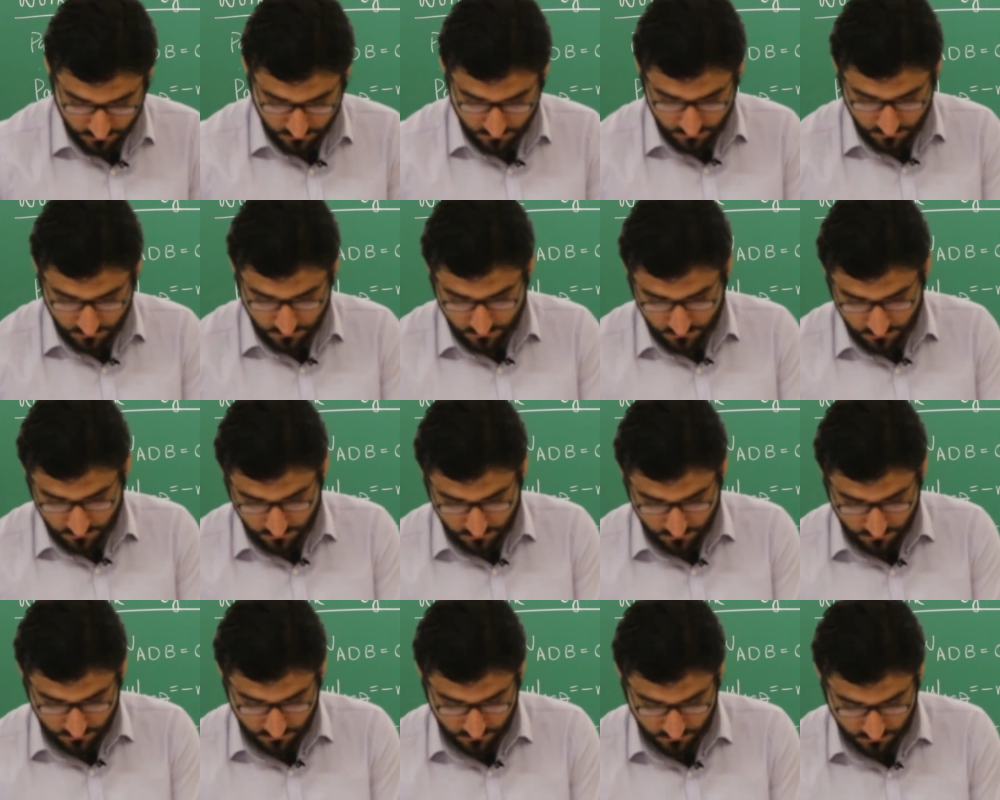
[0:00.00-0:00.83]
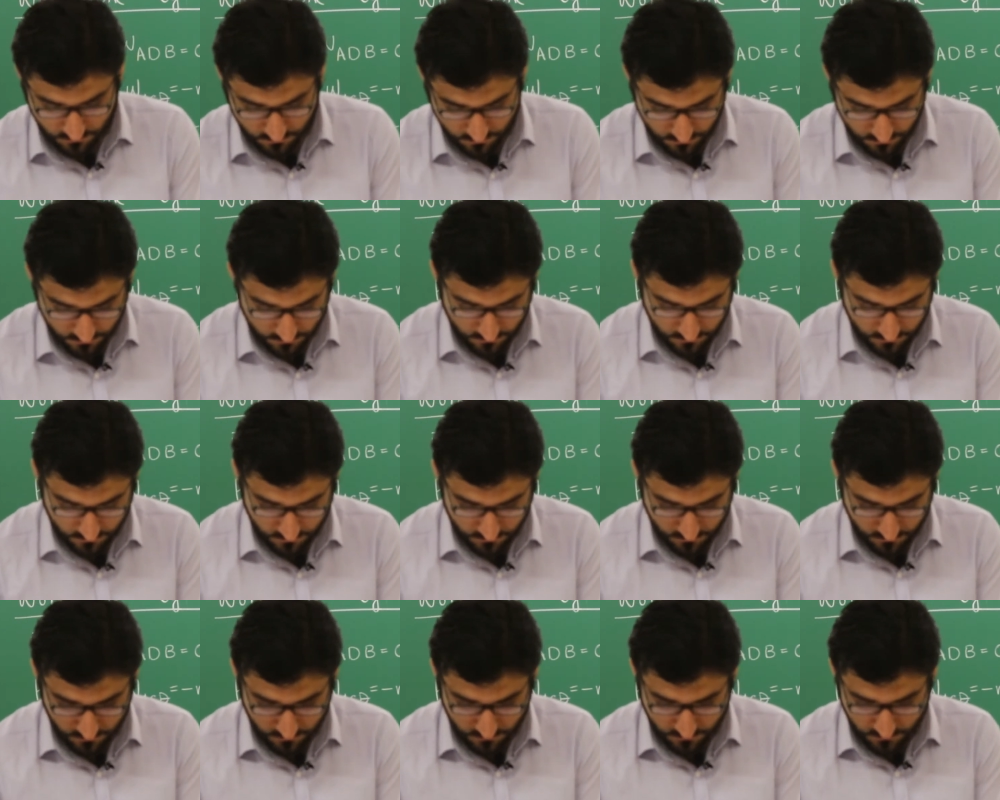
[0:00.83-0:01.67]

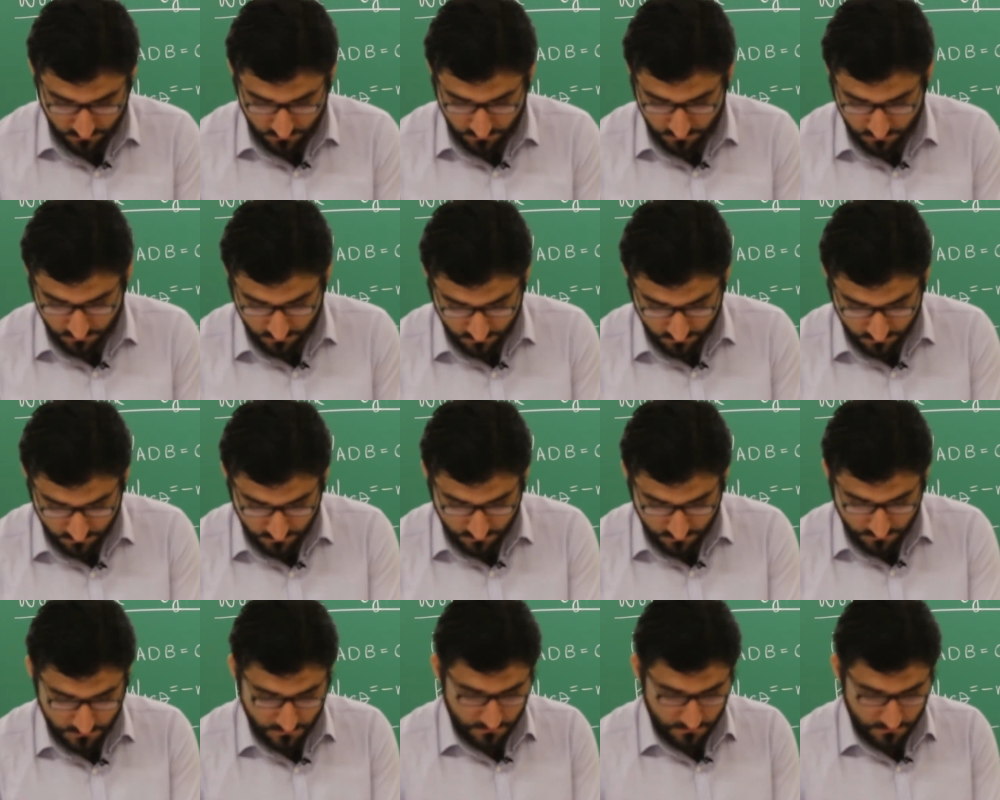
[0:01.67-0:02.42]
No one is speaking in this clip.